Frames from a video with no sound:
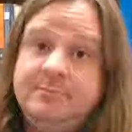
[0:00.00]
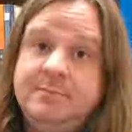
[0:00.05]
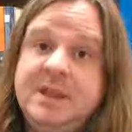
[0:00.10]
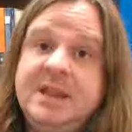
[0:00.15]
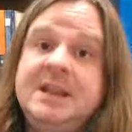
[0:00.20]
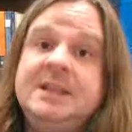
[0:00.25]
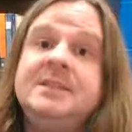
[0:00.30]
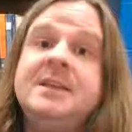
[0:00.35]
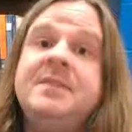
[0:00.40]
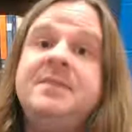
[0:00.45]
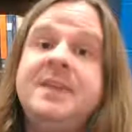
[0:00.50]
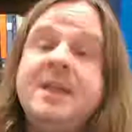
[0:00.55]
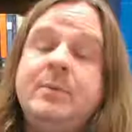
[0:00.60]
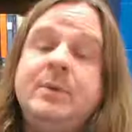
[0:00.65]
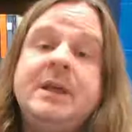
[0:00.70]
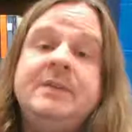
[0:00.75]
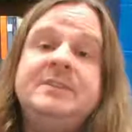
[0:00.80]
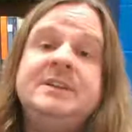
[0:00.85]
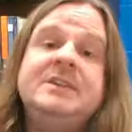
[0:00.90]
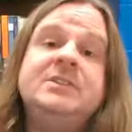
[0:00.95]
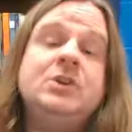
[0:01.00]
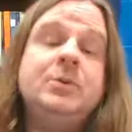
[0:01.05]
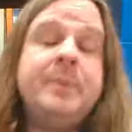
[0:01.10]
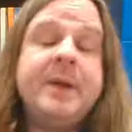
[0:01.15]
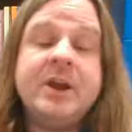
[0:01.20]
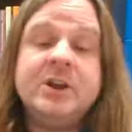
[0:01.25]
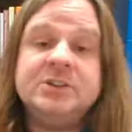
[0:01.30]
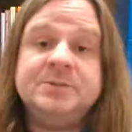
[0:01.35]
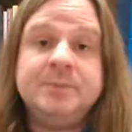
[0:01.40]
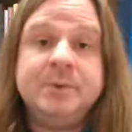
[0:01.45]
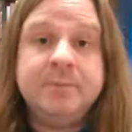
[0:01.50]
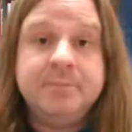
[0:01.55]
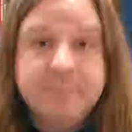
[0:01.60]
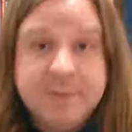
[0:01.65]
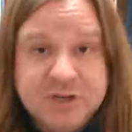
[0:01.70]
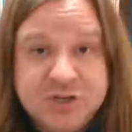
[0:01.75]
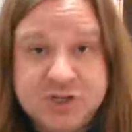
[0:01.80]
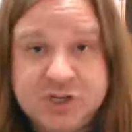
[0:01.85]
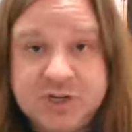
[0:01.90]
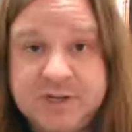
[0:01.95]
meaning that they would have to give their parents
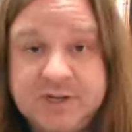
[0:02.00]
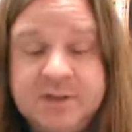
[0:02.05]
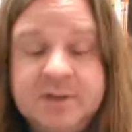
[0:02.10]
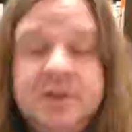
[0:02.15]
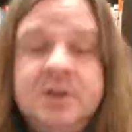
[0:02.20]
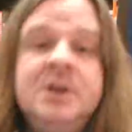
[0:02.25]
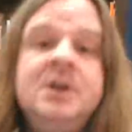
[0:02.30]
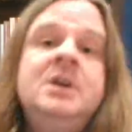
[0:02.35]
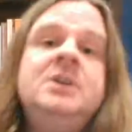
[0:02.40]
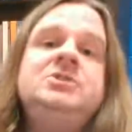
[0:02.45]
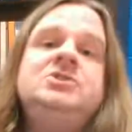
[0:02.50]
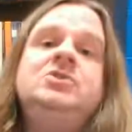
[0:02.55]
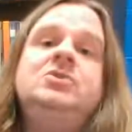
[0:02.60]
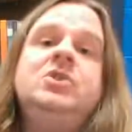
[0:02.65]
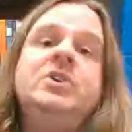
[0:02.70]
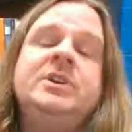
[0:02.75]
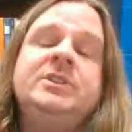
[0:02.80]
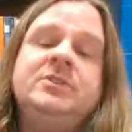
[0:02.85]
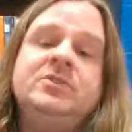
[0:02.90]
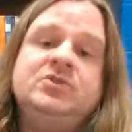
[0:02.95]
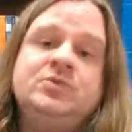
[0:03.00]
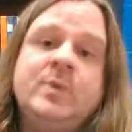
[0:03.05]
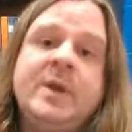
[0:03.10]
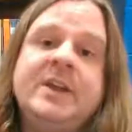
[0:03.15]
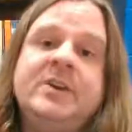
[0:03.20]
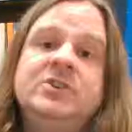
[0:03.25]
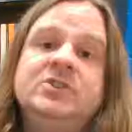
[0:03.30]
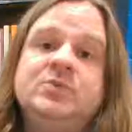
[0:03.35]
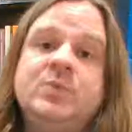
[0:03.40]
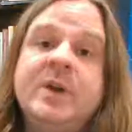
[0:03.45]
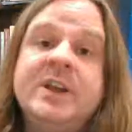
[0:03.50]
permission to look at those records.